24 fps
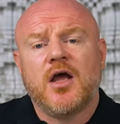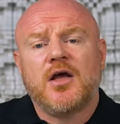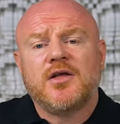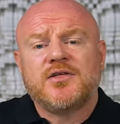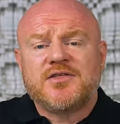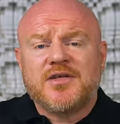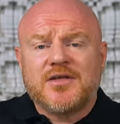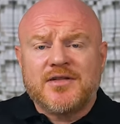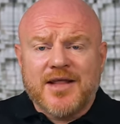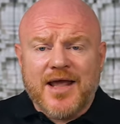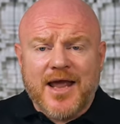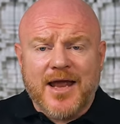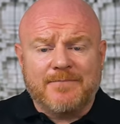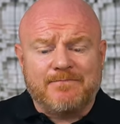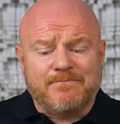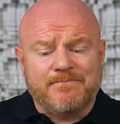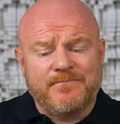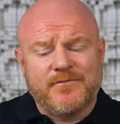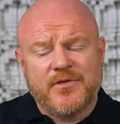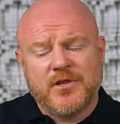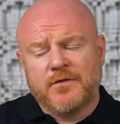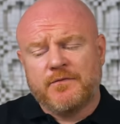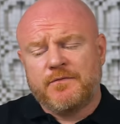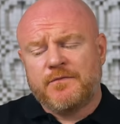So then,
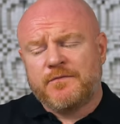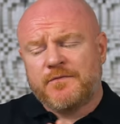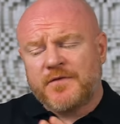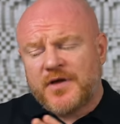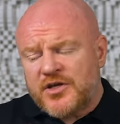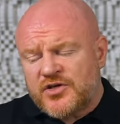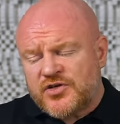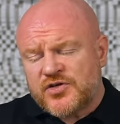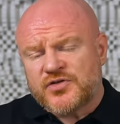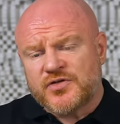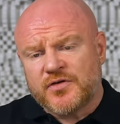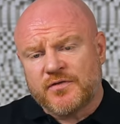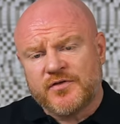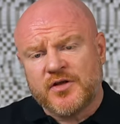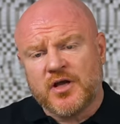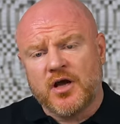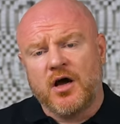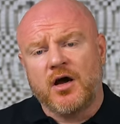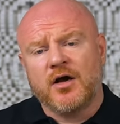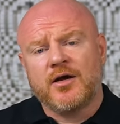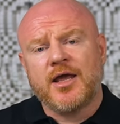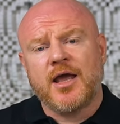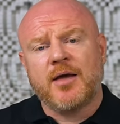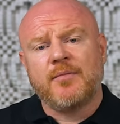the features of the
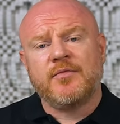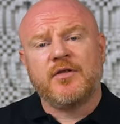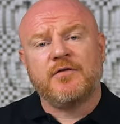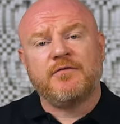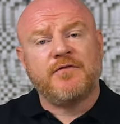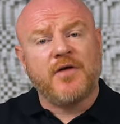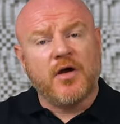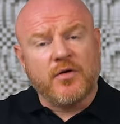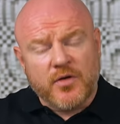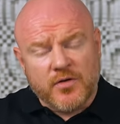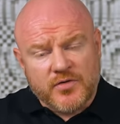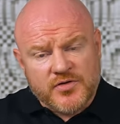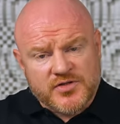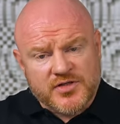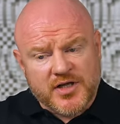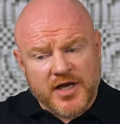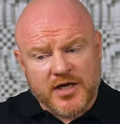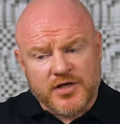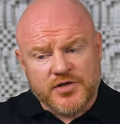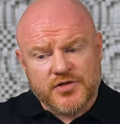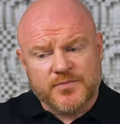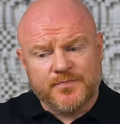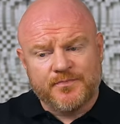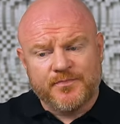Arcam, the phono
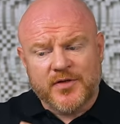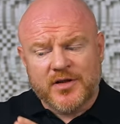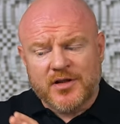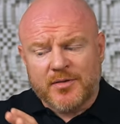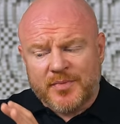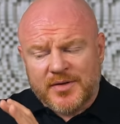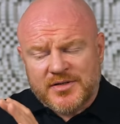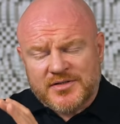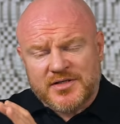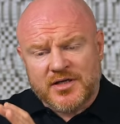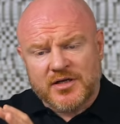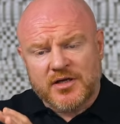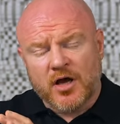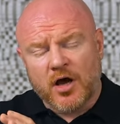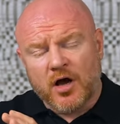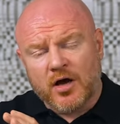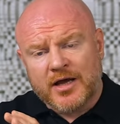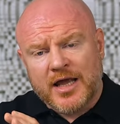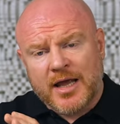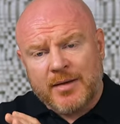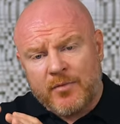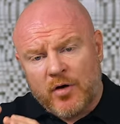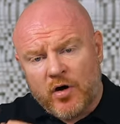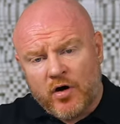stage, and the bits that the
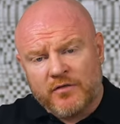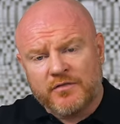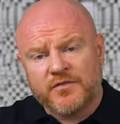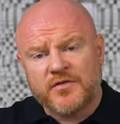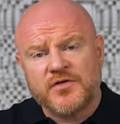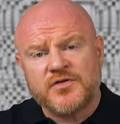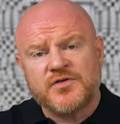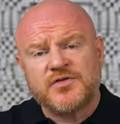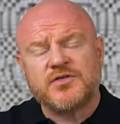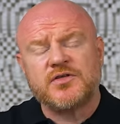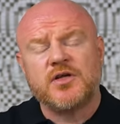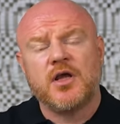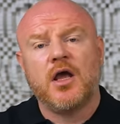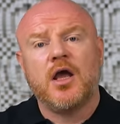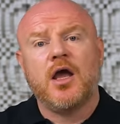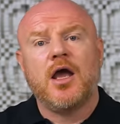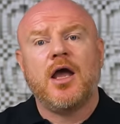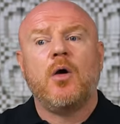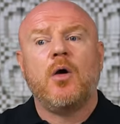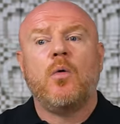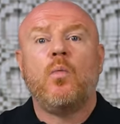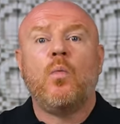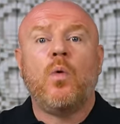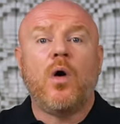Arcam offers,
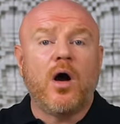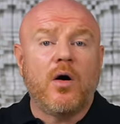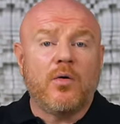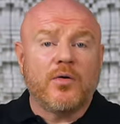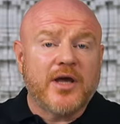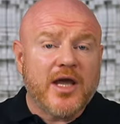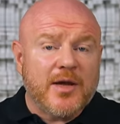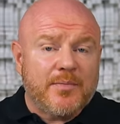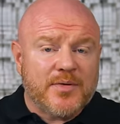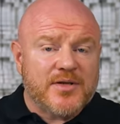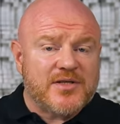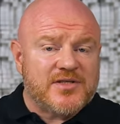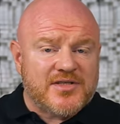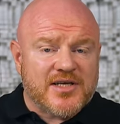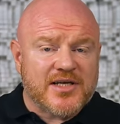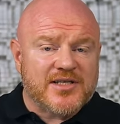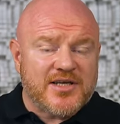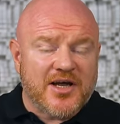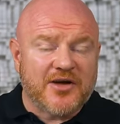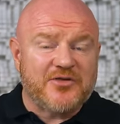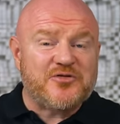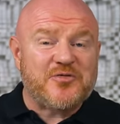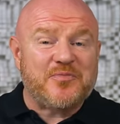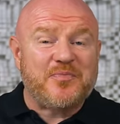while keeping
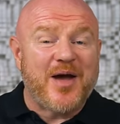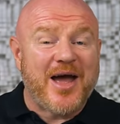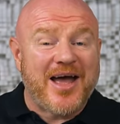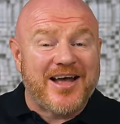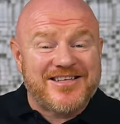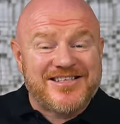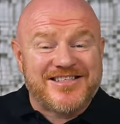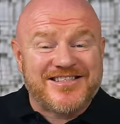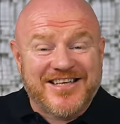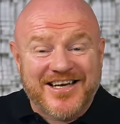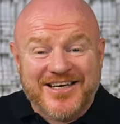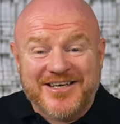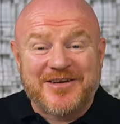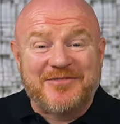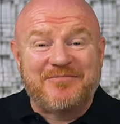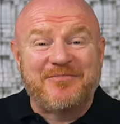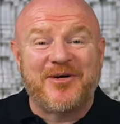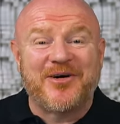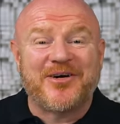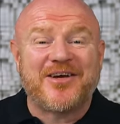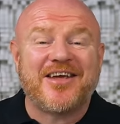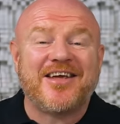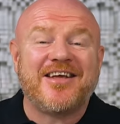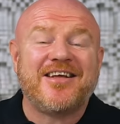£600 still in your
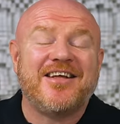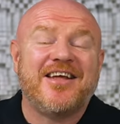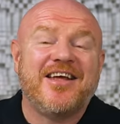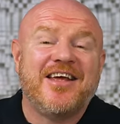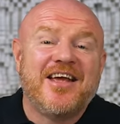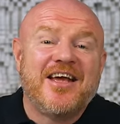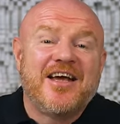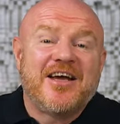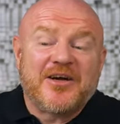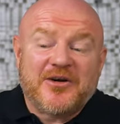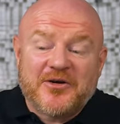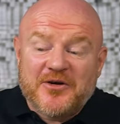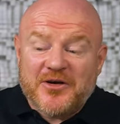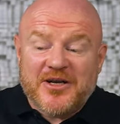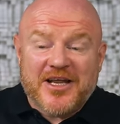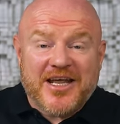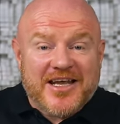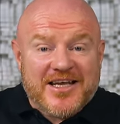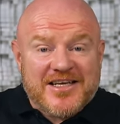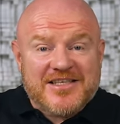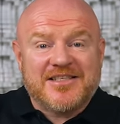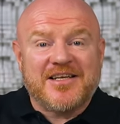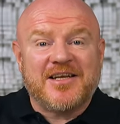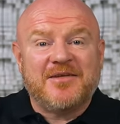pocket, could
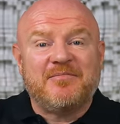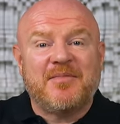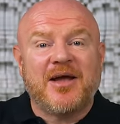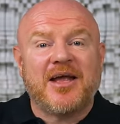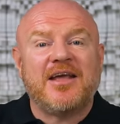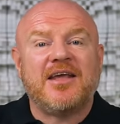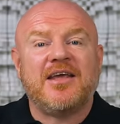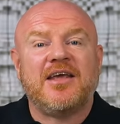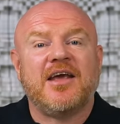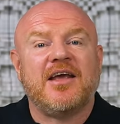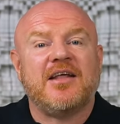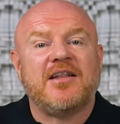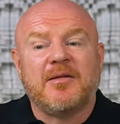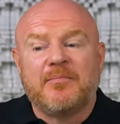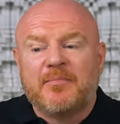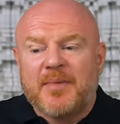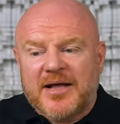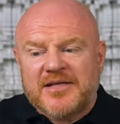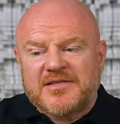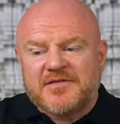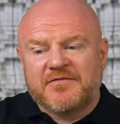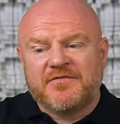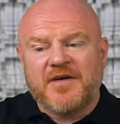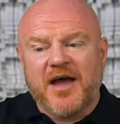easily make it the
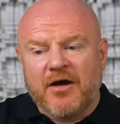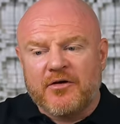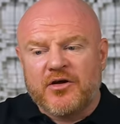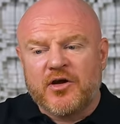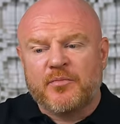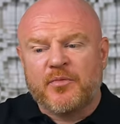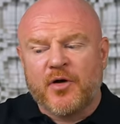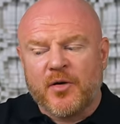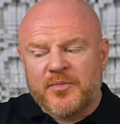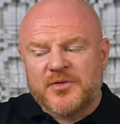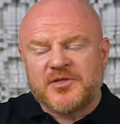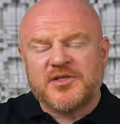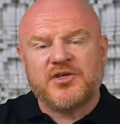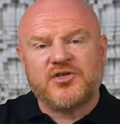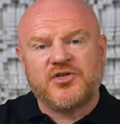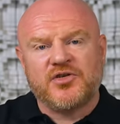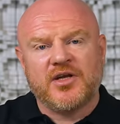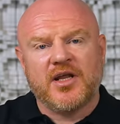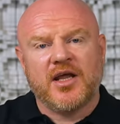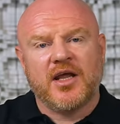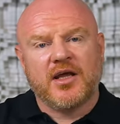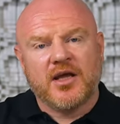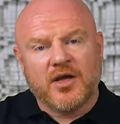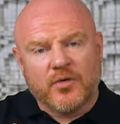better value
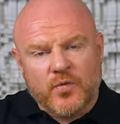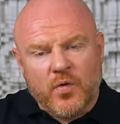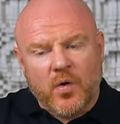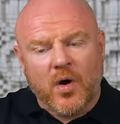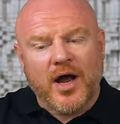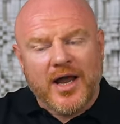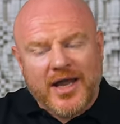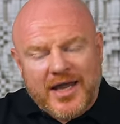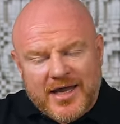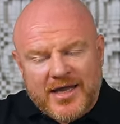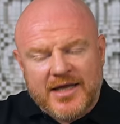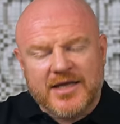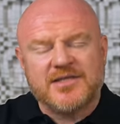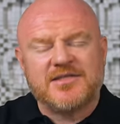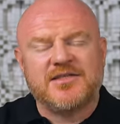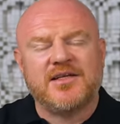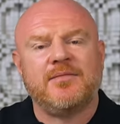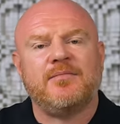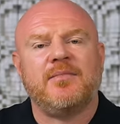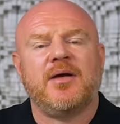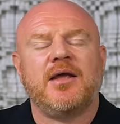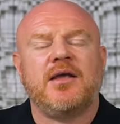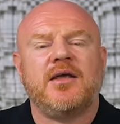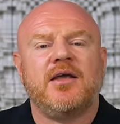proposition here, could quite
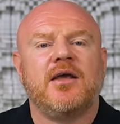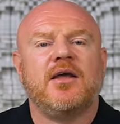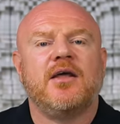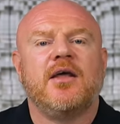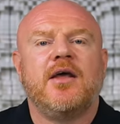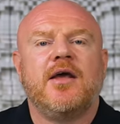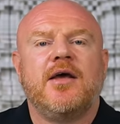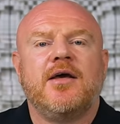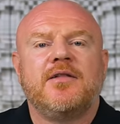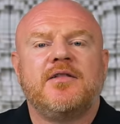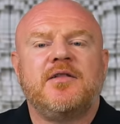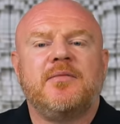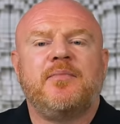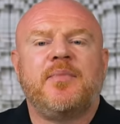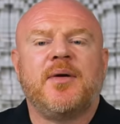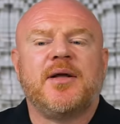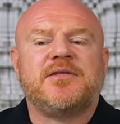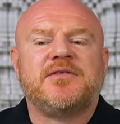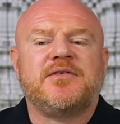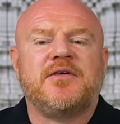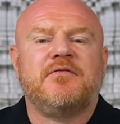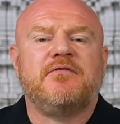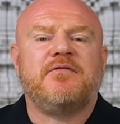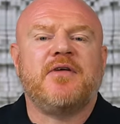easily make it the
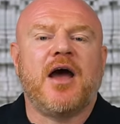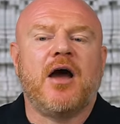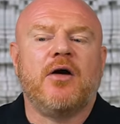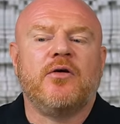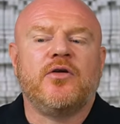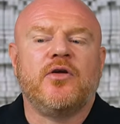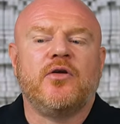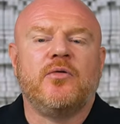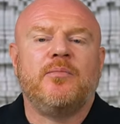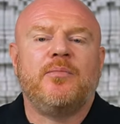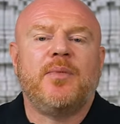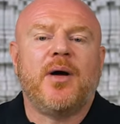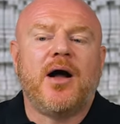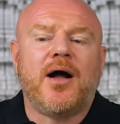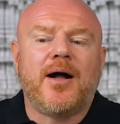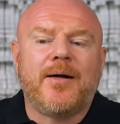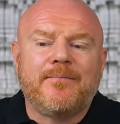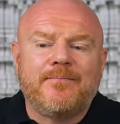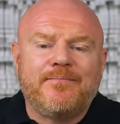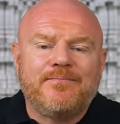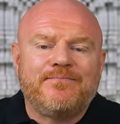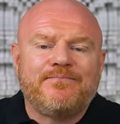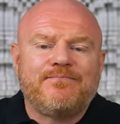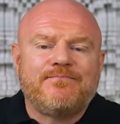better value.
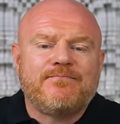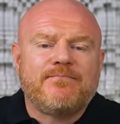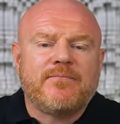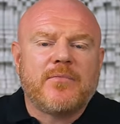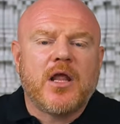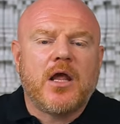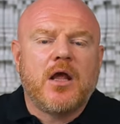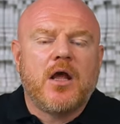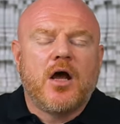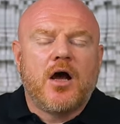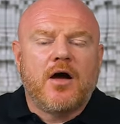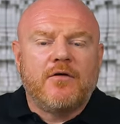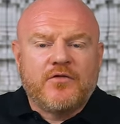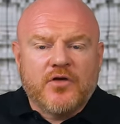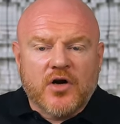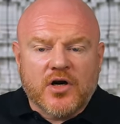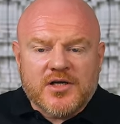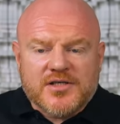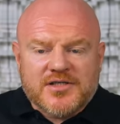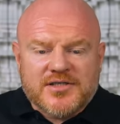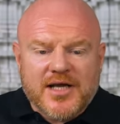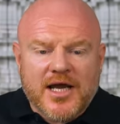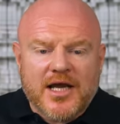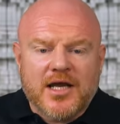But I've got
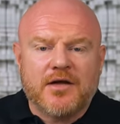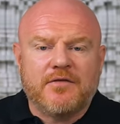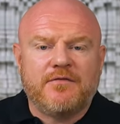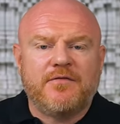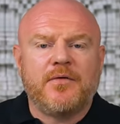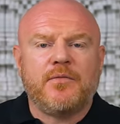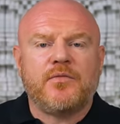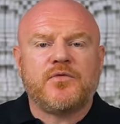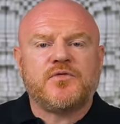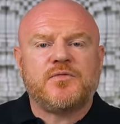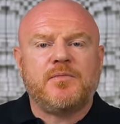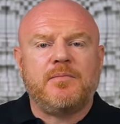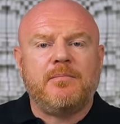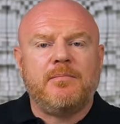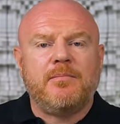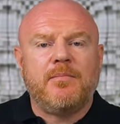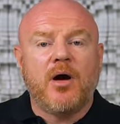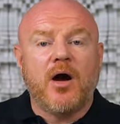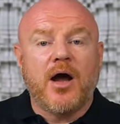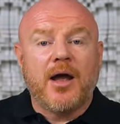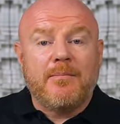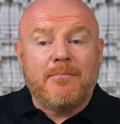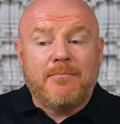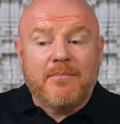to say, if it was
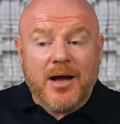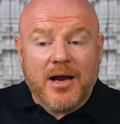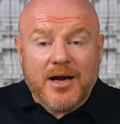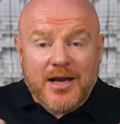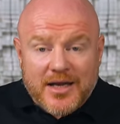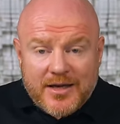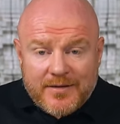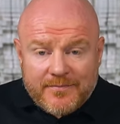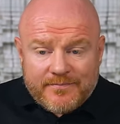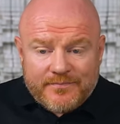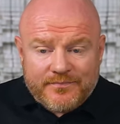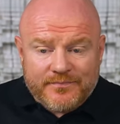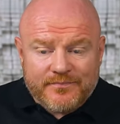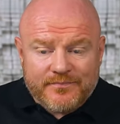my money,